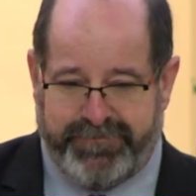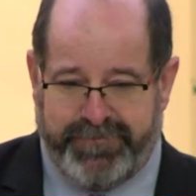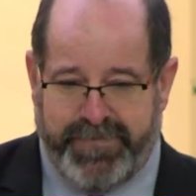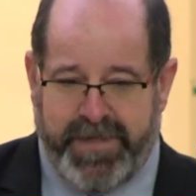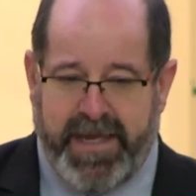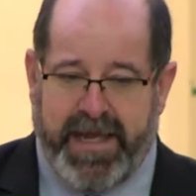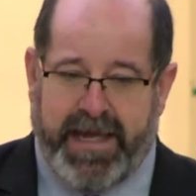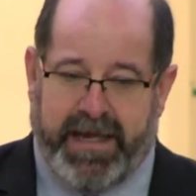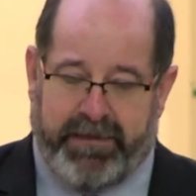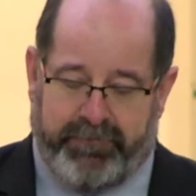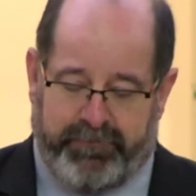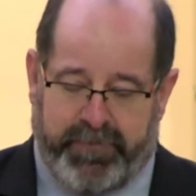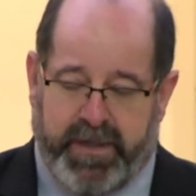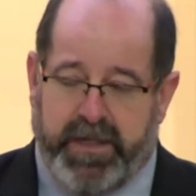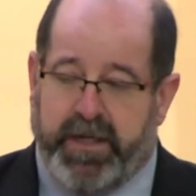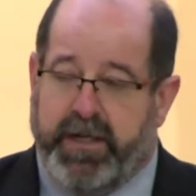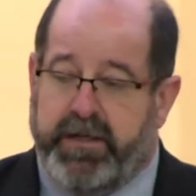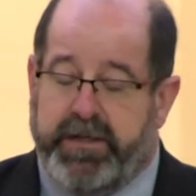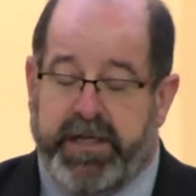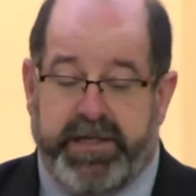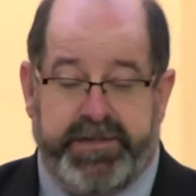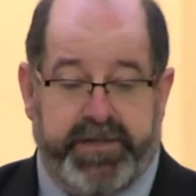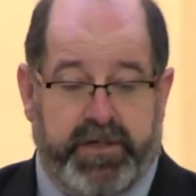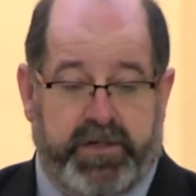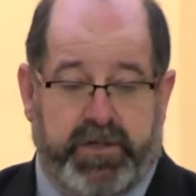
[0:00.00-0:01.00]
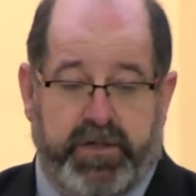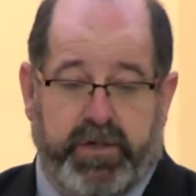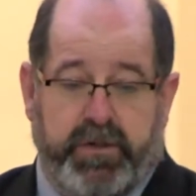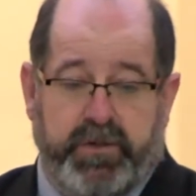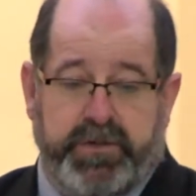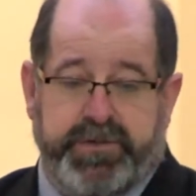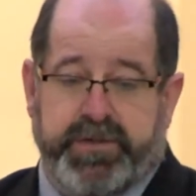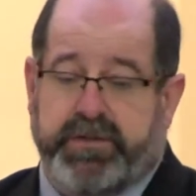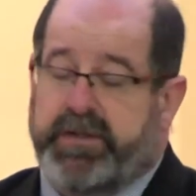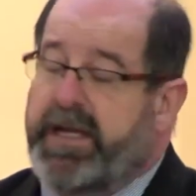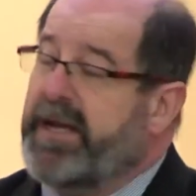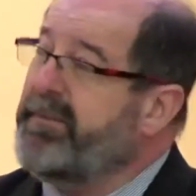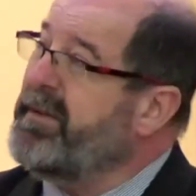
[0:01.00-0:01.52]
Yeah, there's a
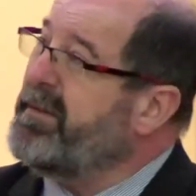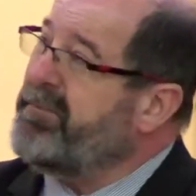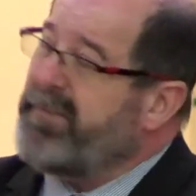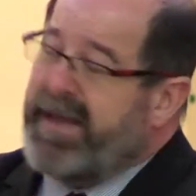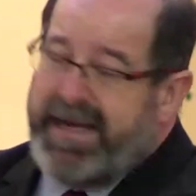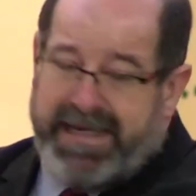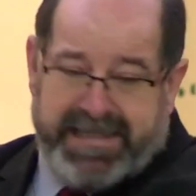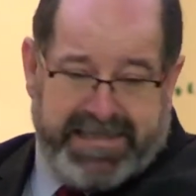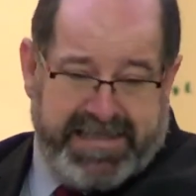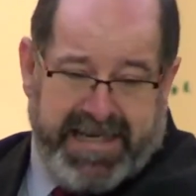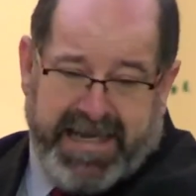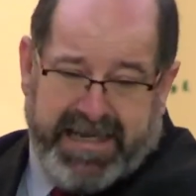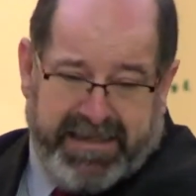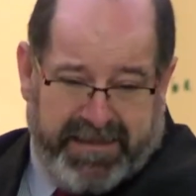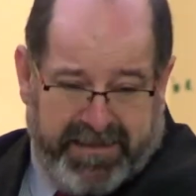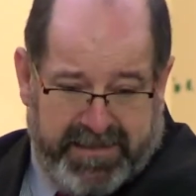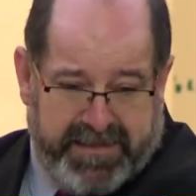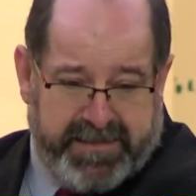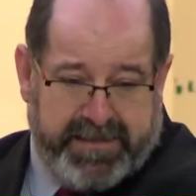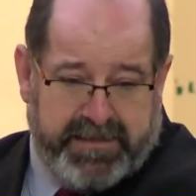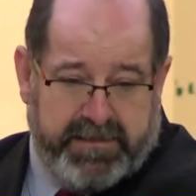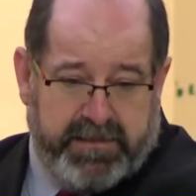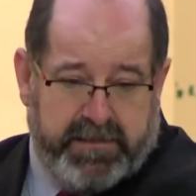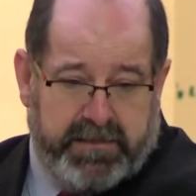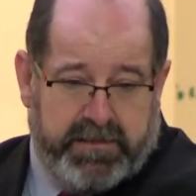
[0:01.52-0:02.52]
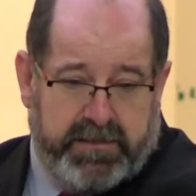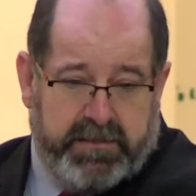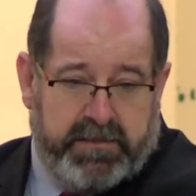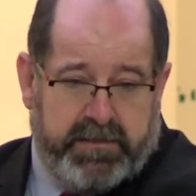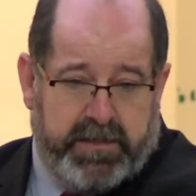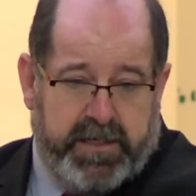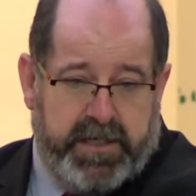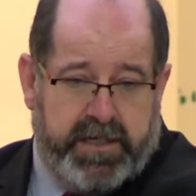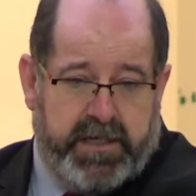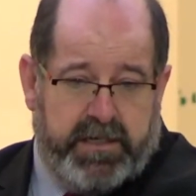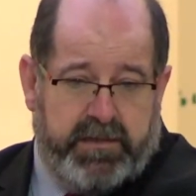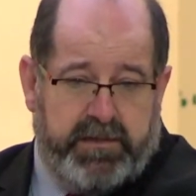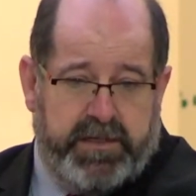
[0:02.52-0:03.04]
causal, it makes sense.
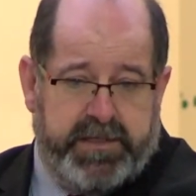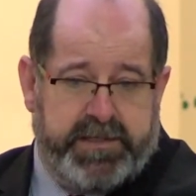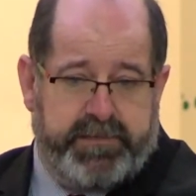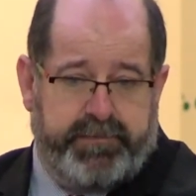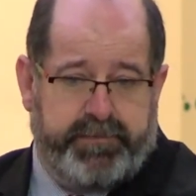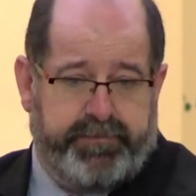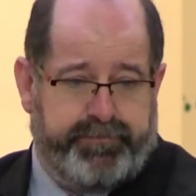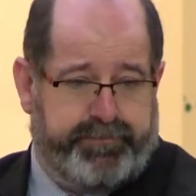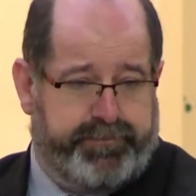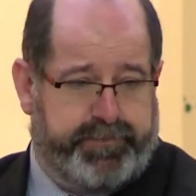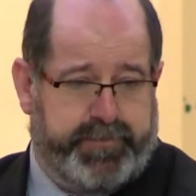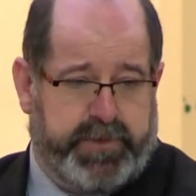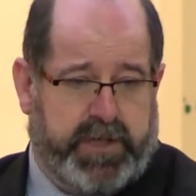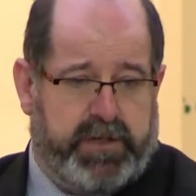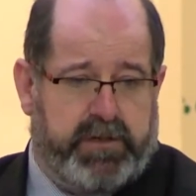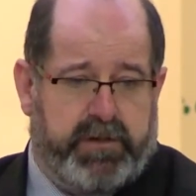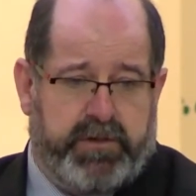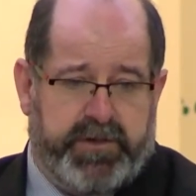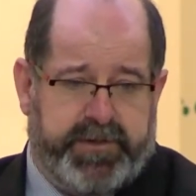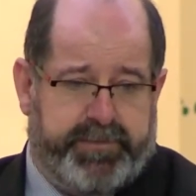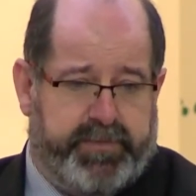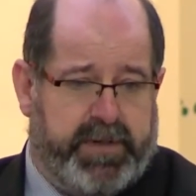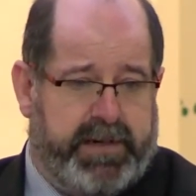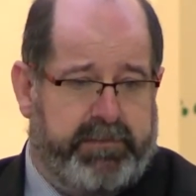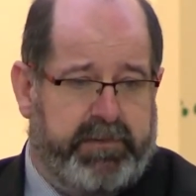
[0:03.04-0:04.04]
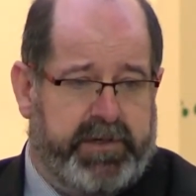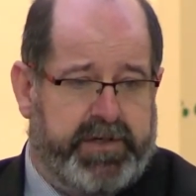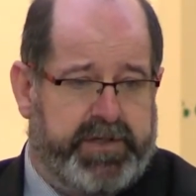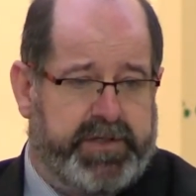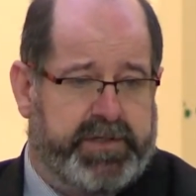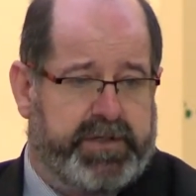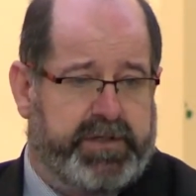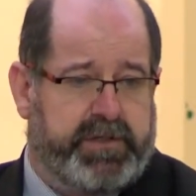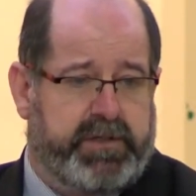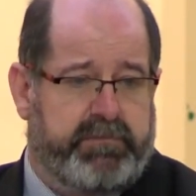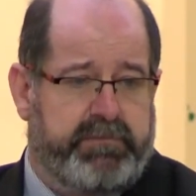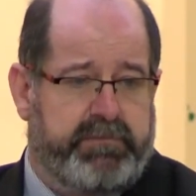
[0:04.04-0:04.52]
You know, this girl's premature,